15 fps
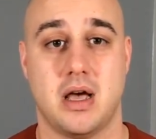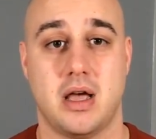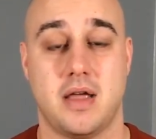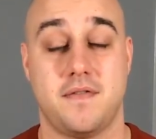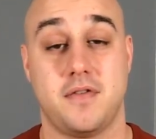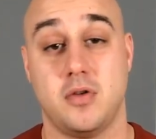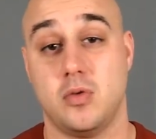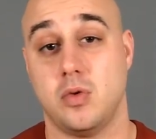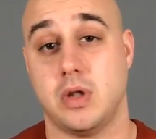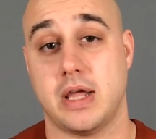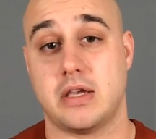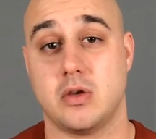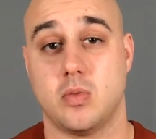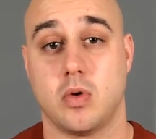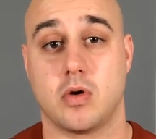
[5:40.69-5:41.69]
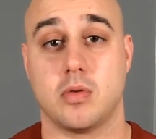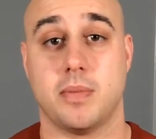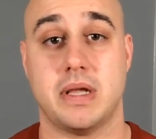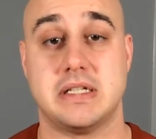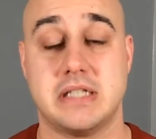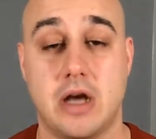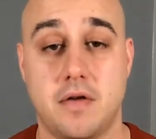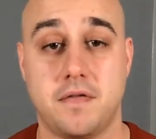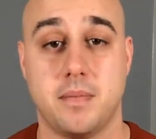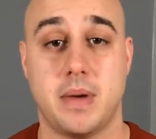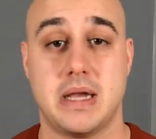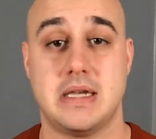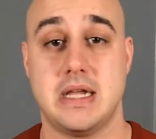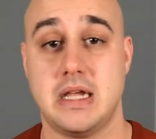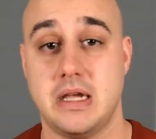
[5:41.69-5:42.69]
If you'd like to work with myself and my
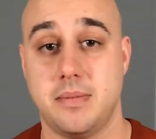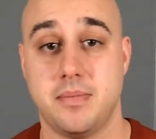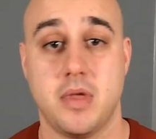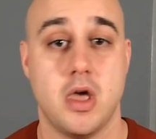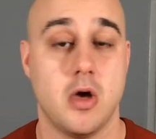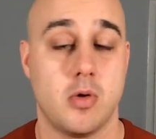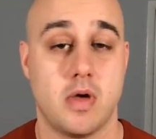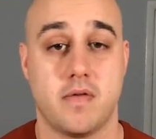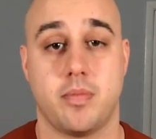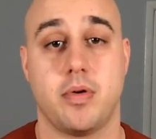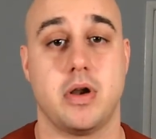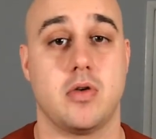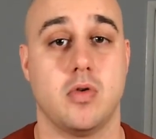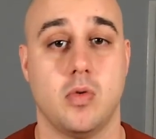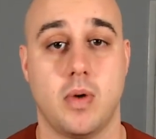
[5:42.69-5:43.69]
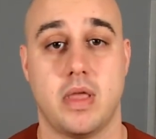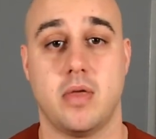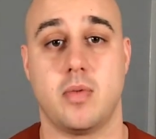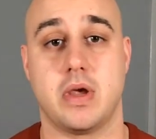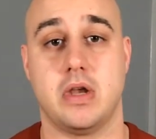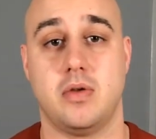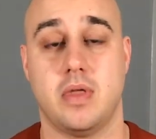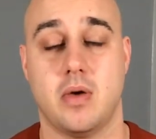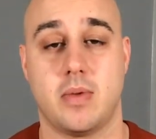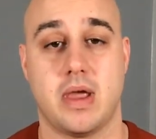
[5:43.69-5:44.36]
team, we have a pretty cool way that we can do that.